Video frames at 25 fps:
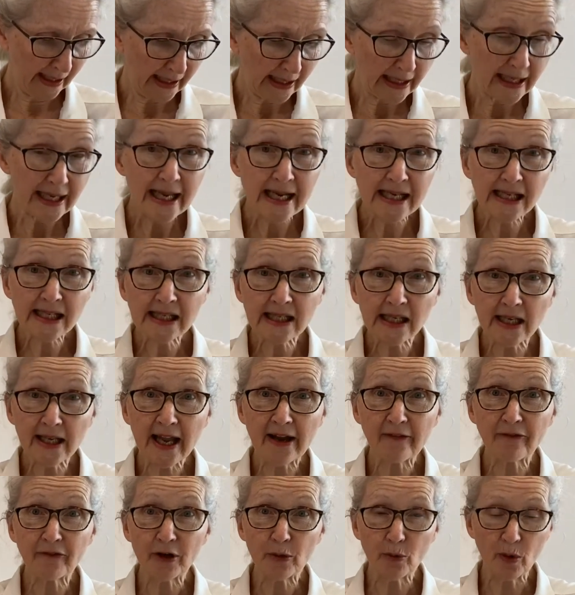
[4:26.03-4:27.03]
Listen,
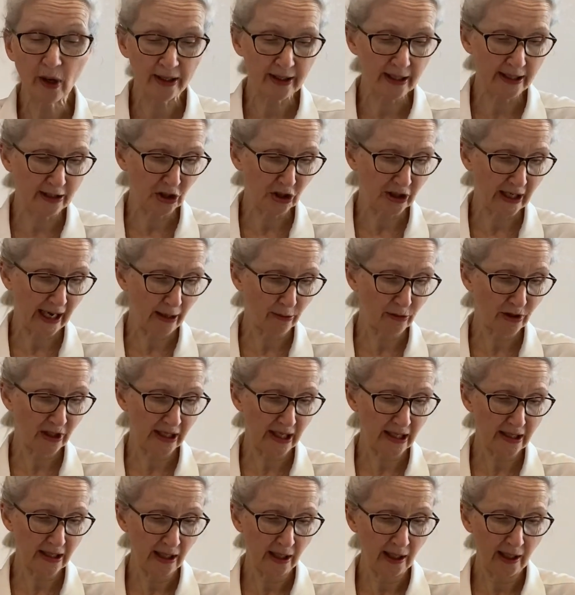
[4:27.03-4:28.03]
everyone, he
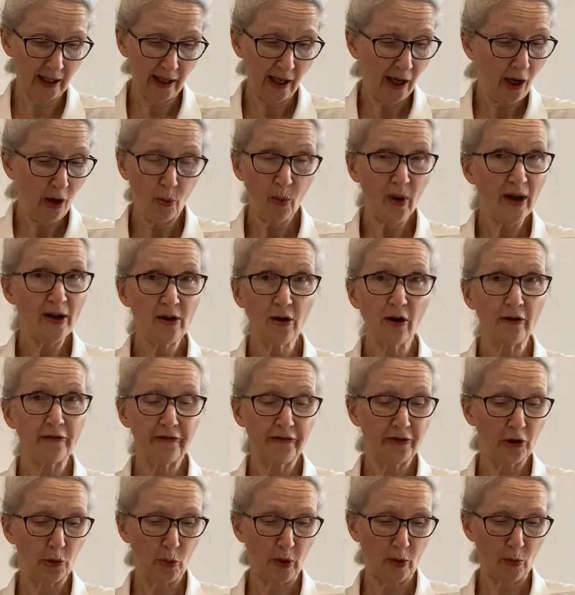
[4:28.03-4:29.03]
shouted. We're not
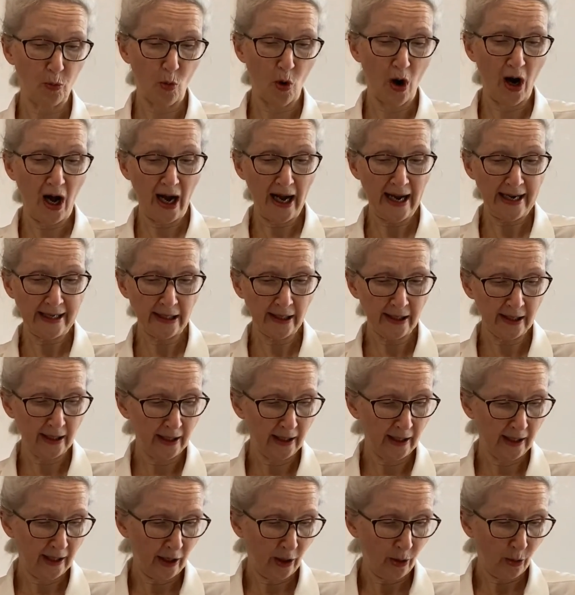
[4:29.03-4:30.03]
filled with wine.
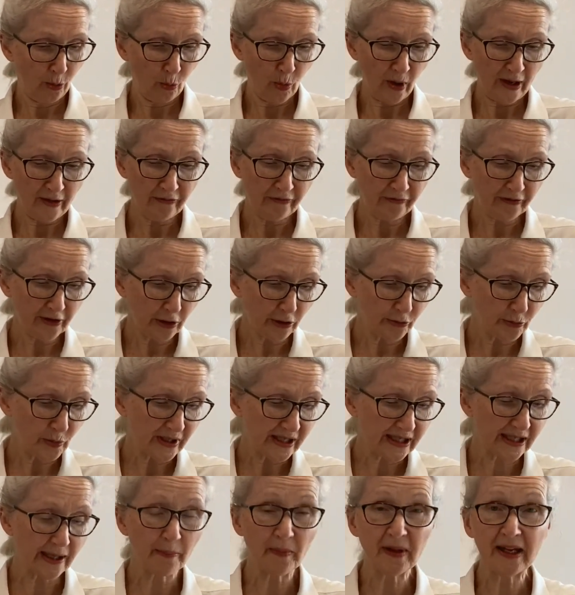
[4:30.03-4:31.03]
We're filled with
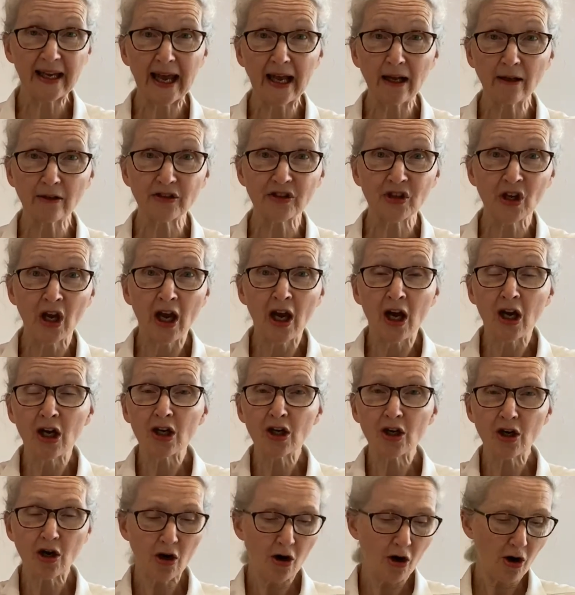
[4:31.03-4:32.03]
something else,
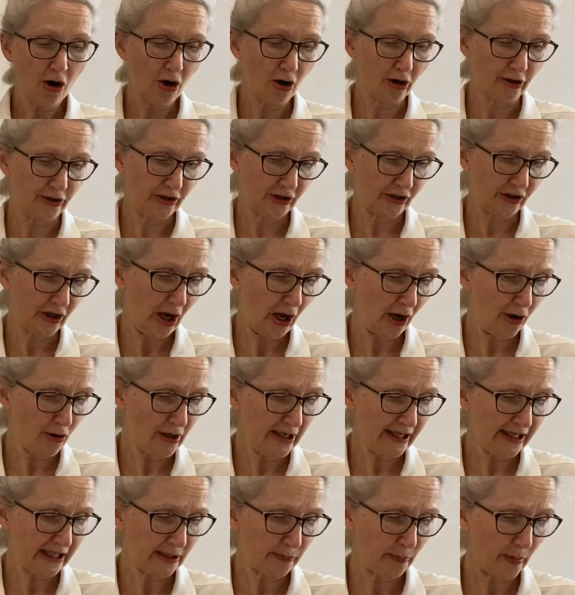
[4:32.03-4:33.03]
God's
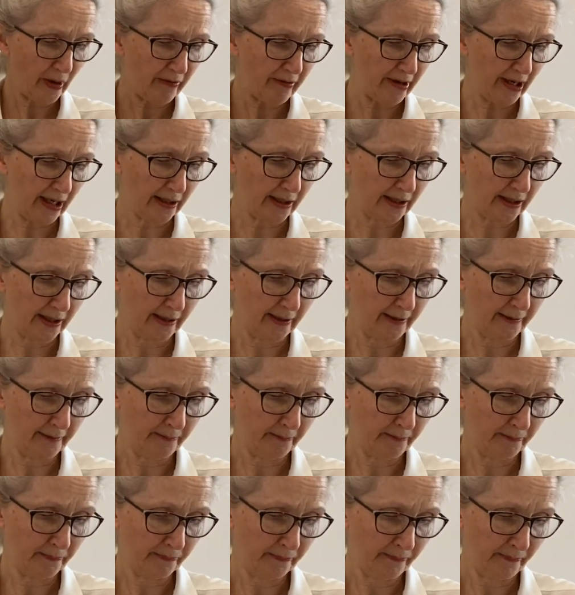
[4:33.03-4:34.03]
Holy Spirit.
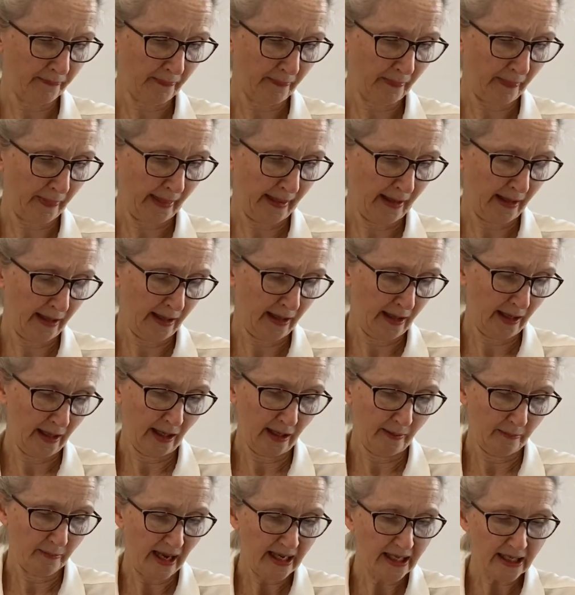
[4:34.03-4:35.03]

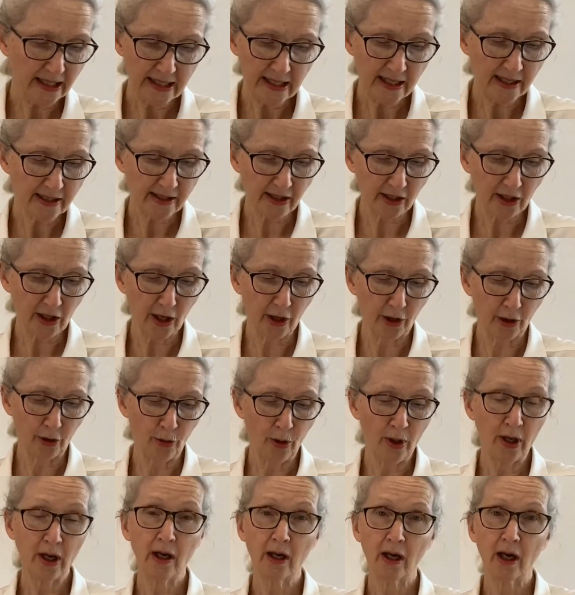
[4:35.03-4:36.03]
Many years ago,
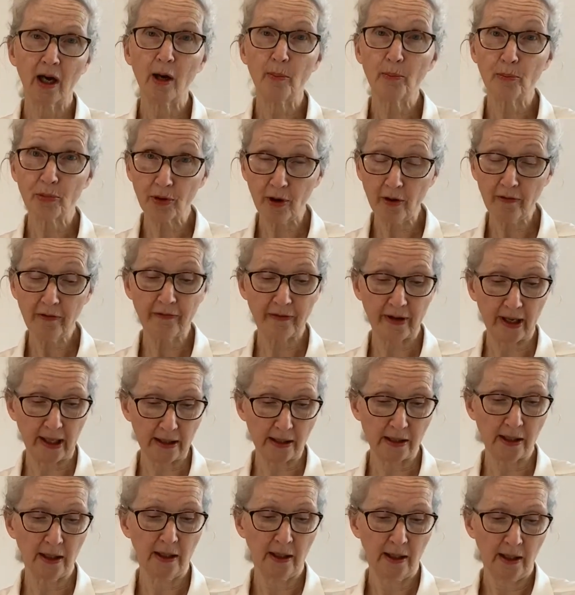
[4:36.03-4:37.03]
a
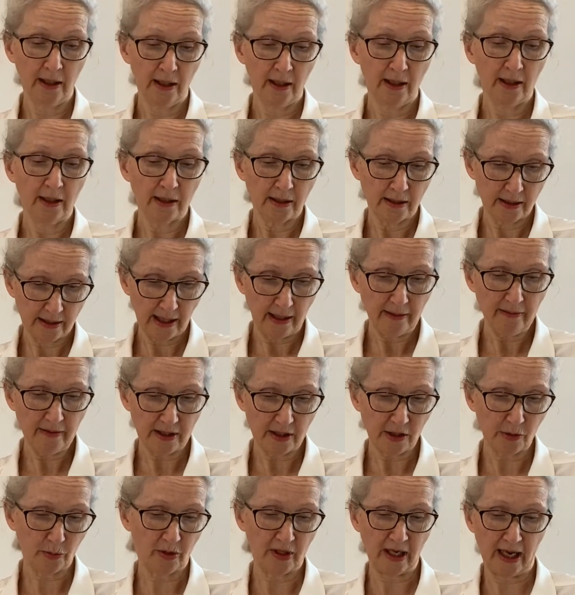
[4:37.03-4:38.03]
prophet said
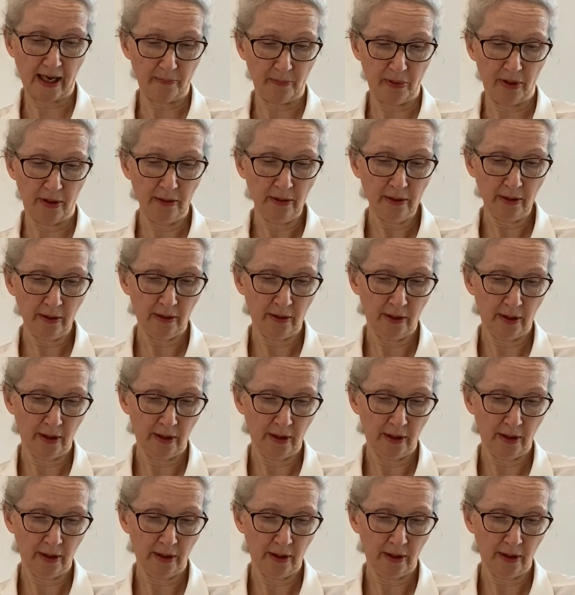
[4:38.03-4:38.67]
this would happen,